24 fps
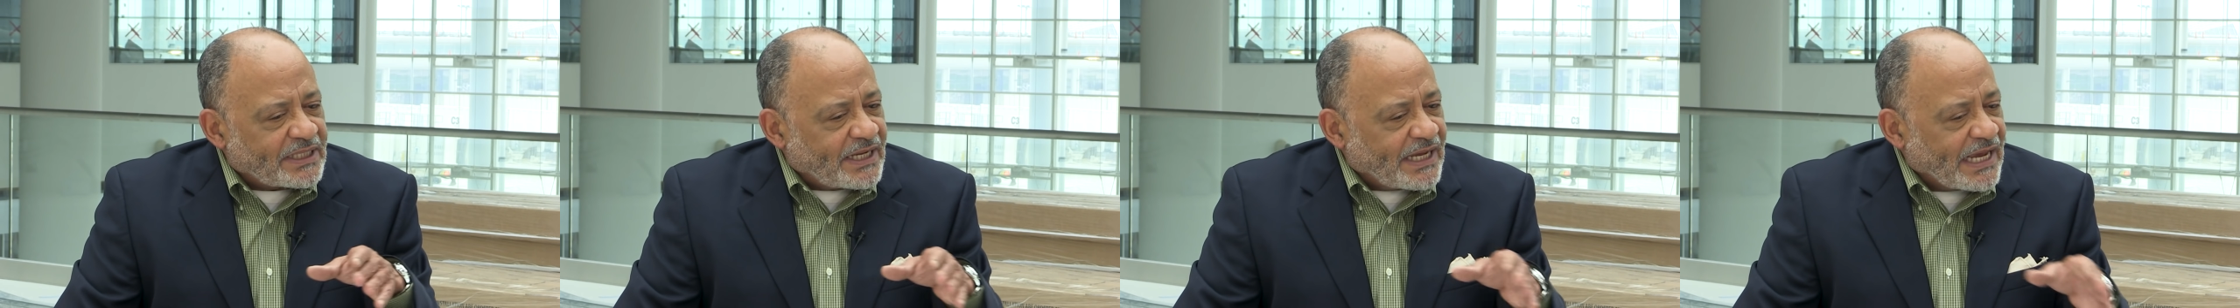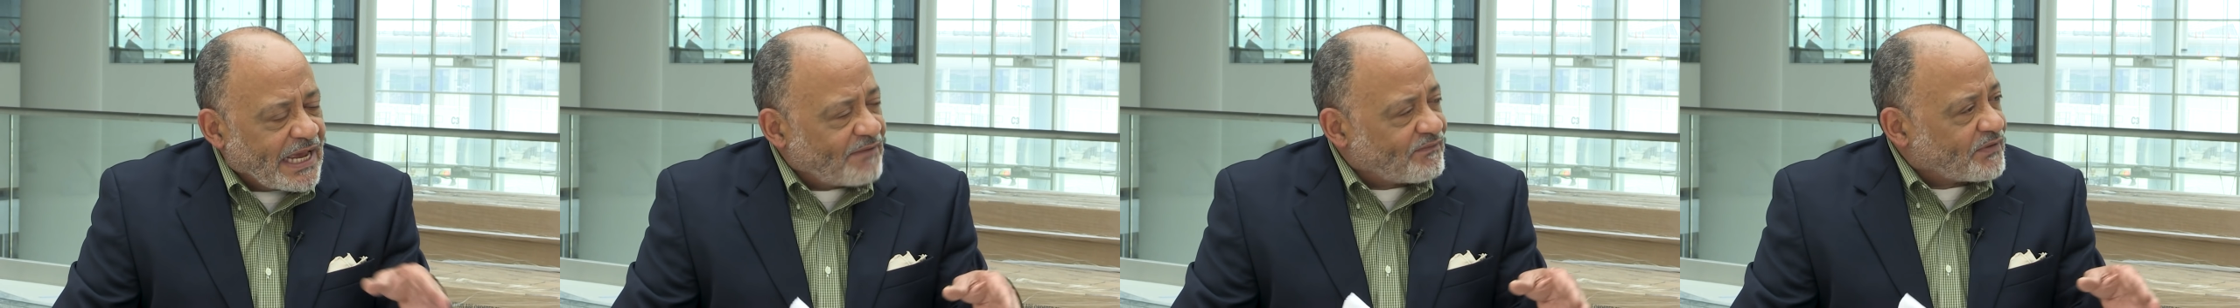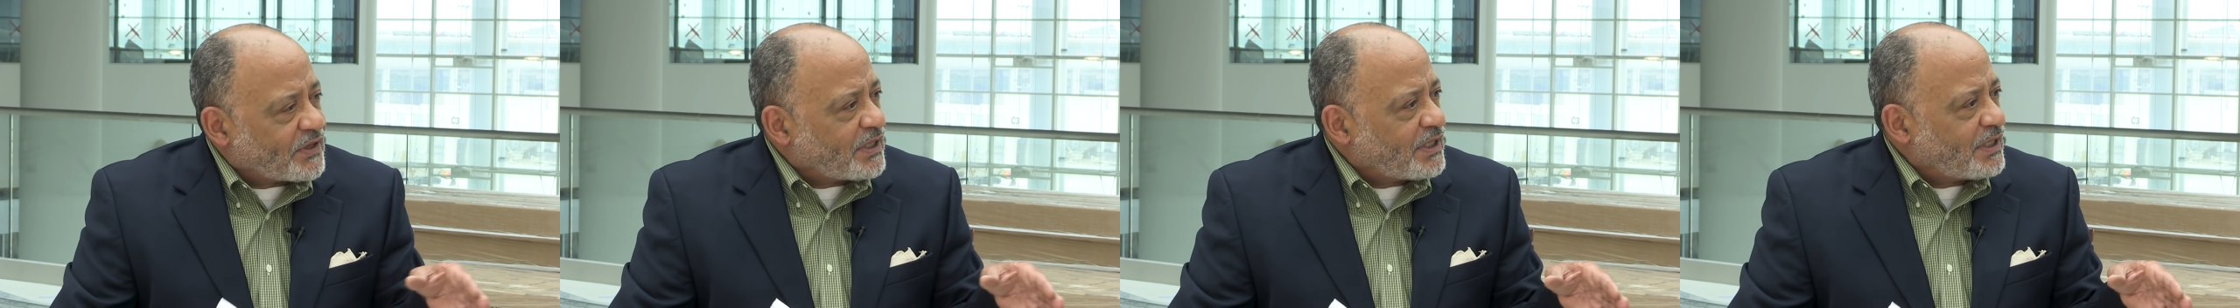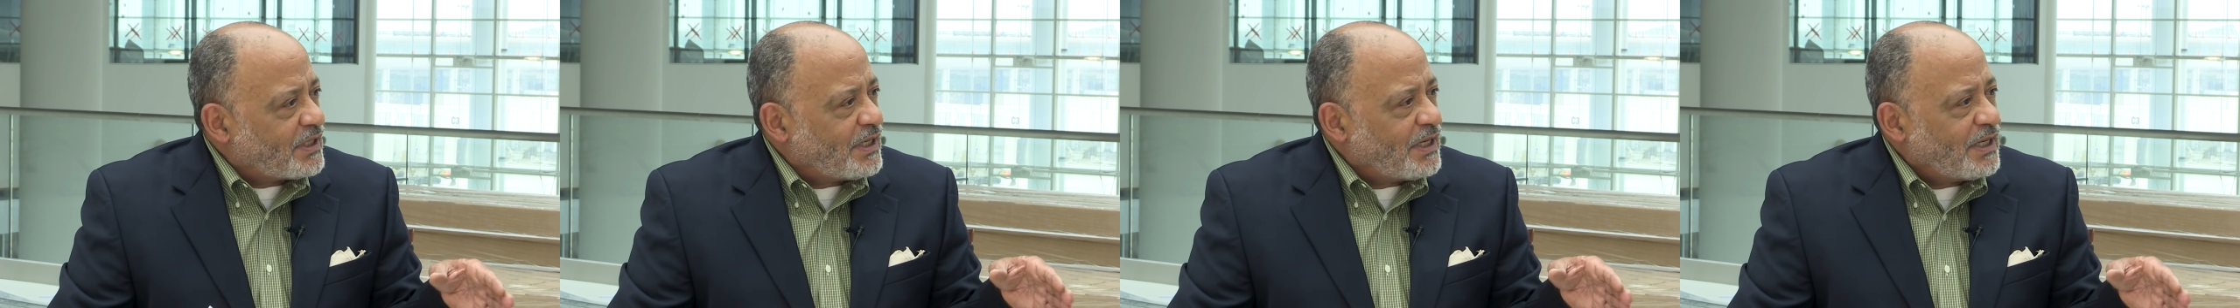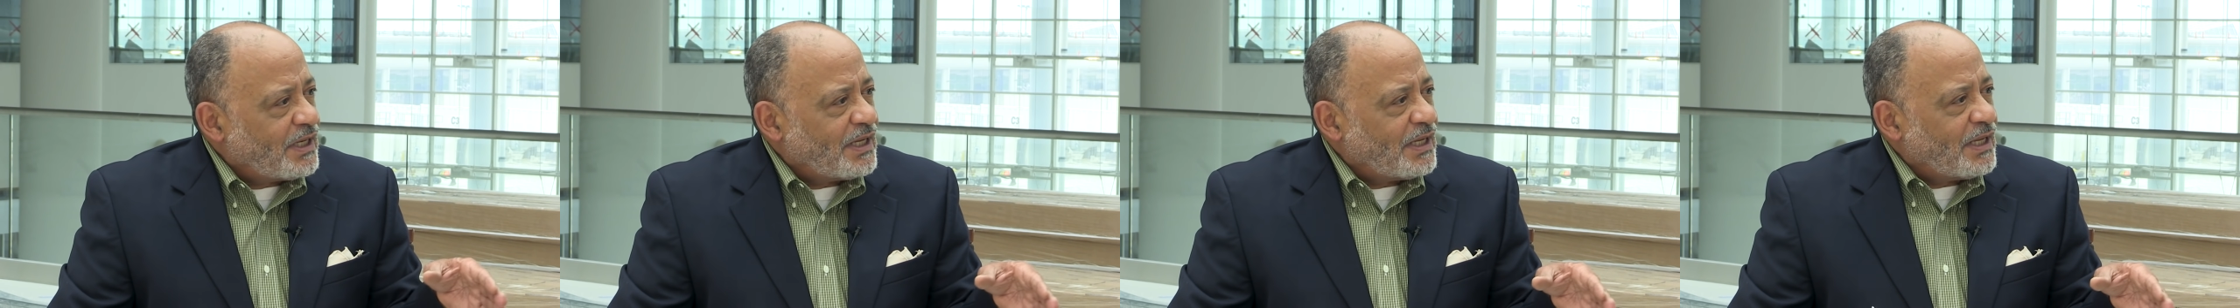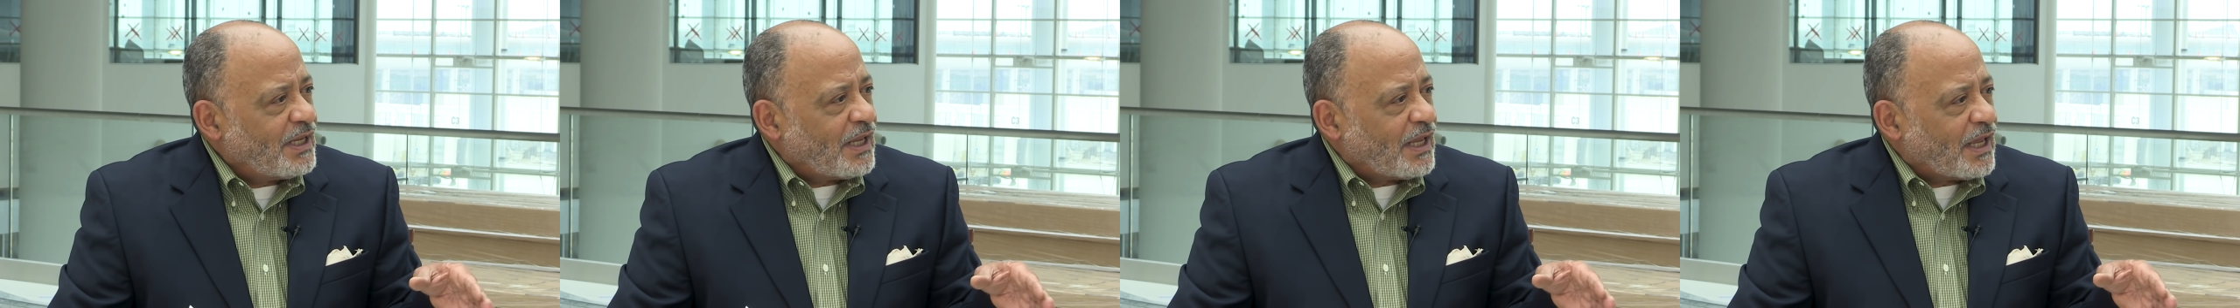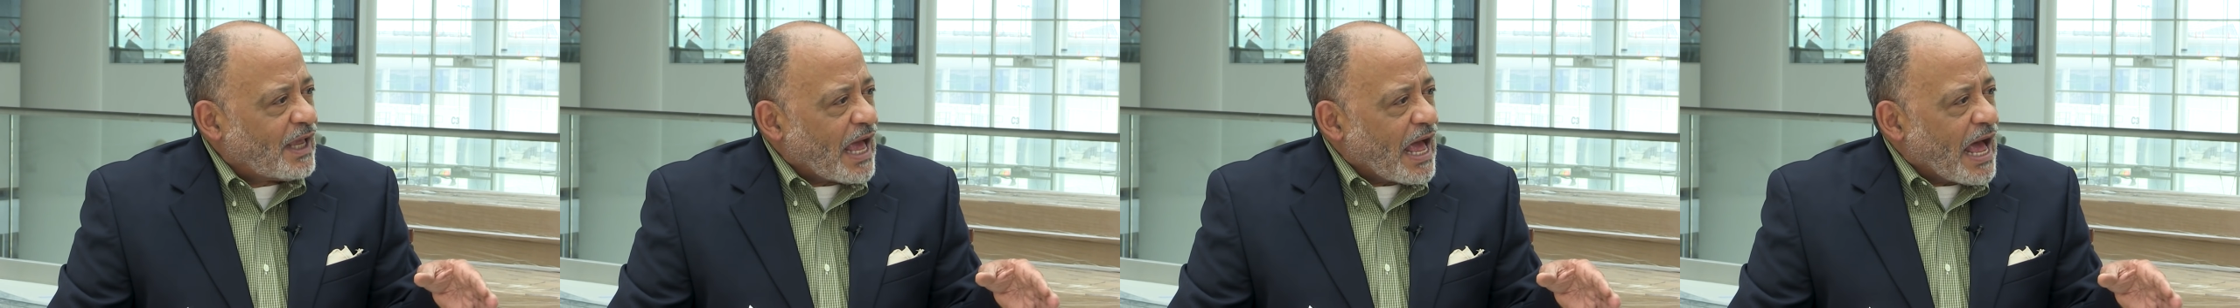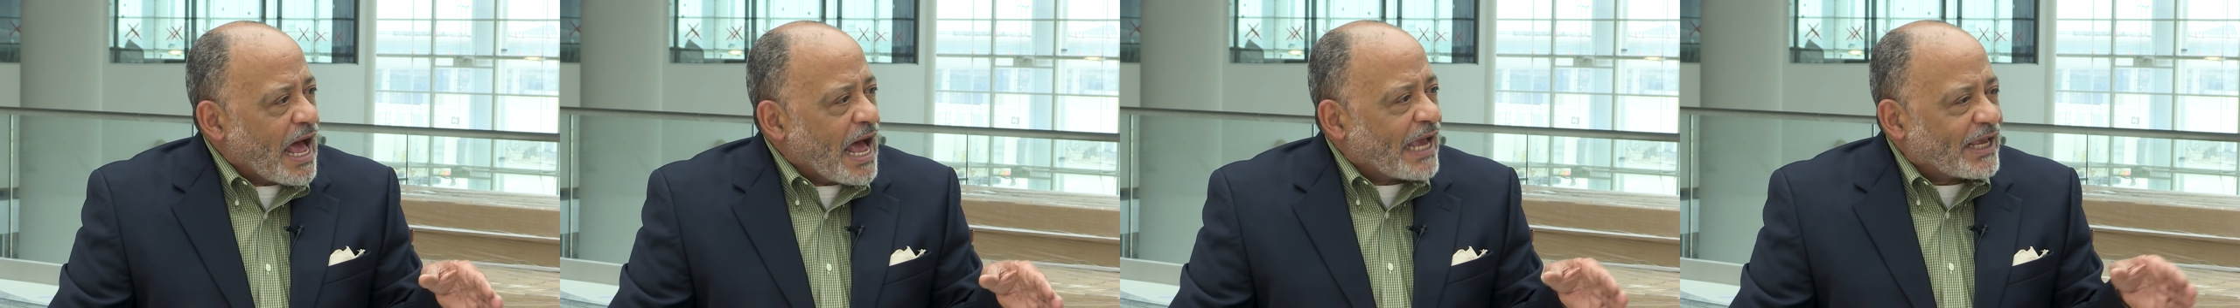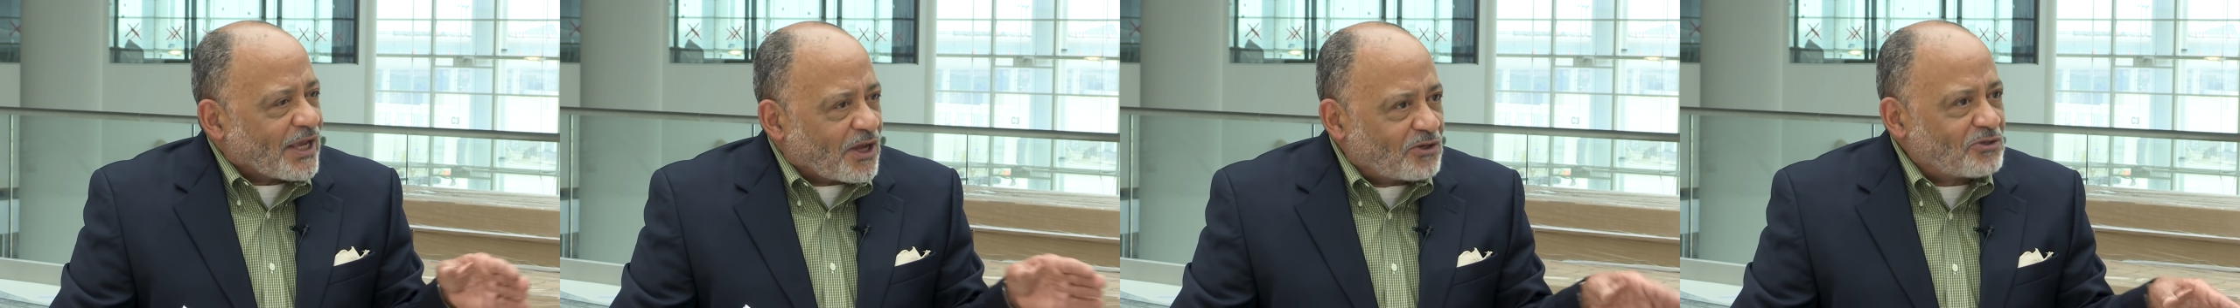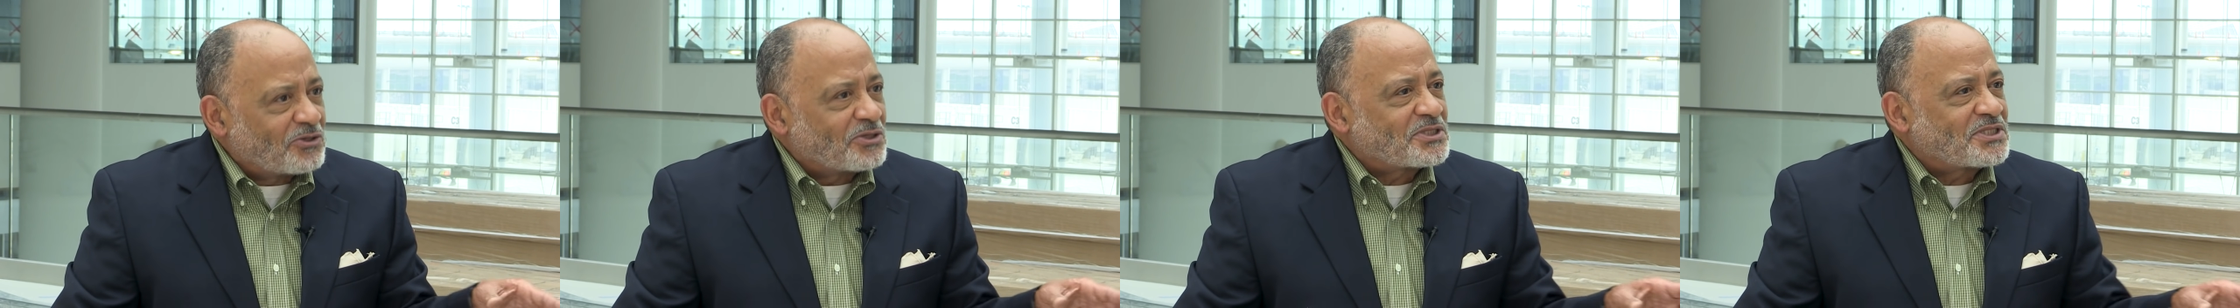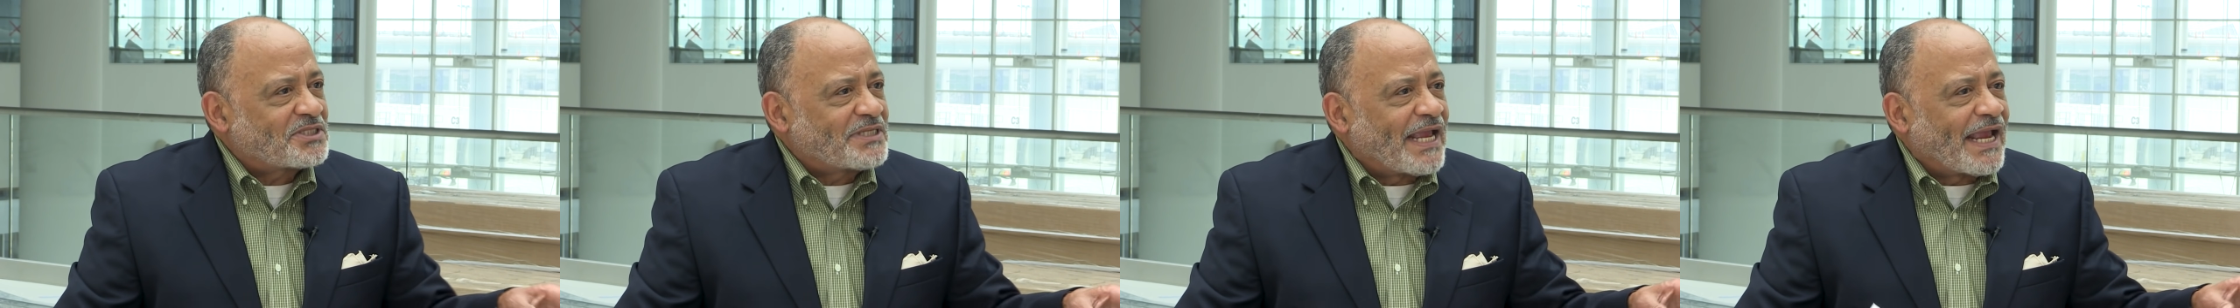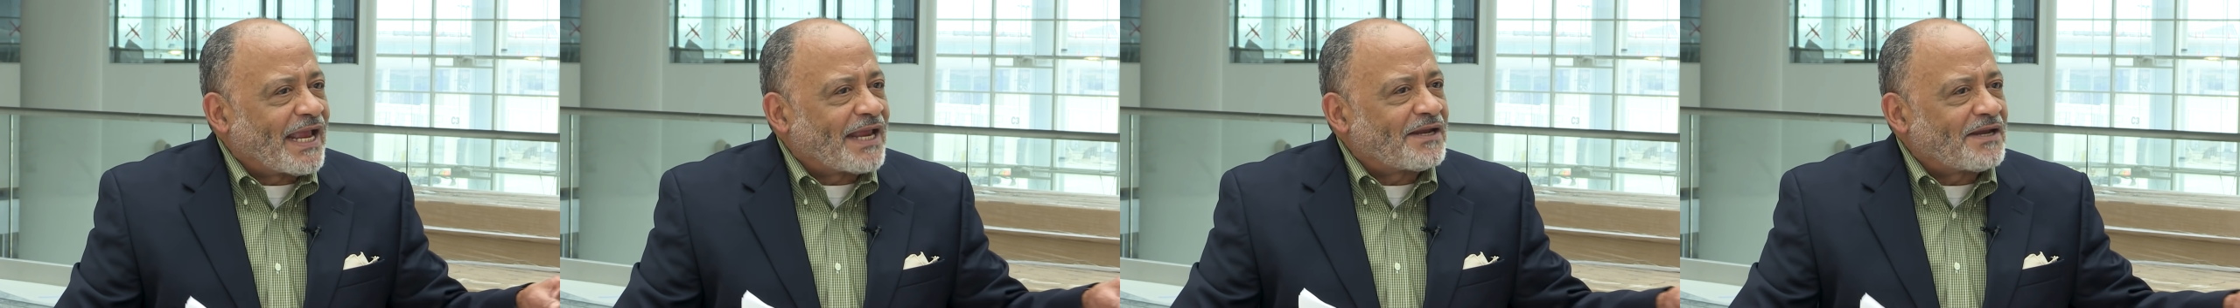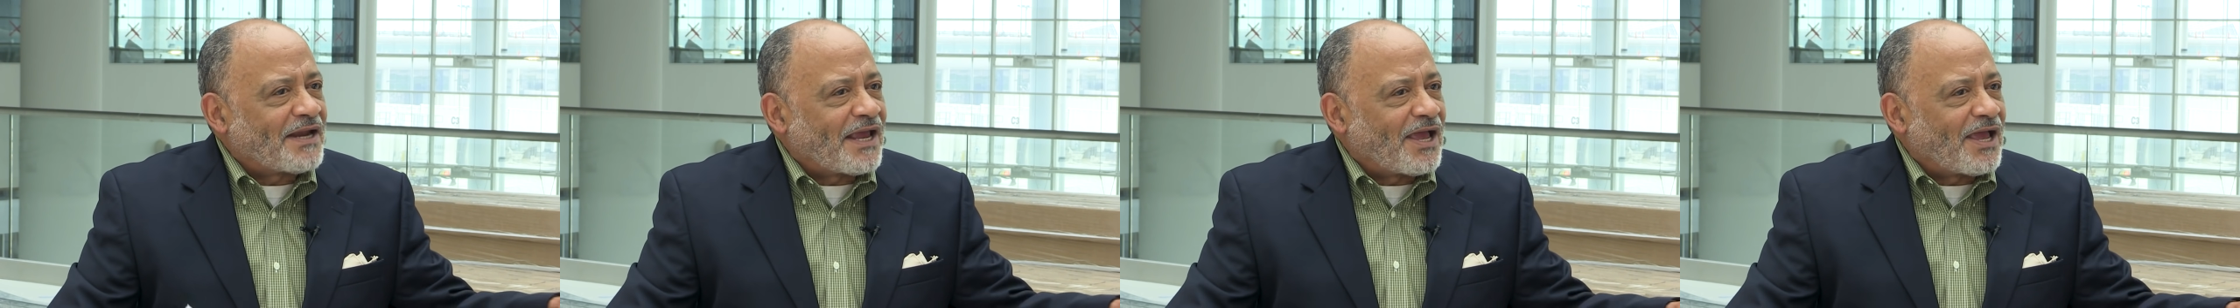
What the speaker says: Kevin, I understand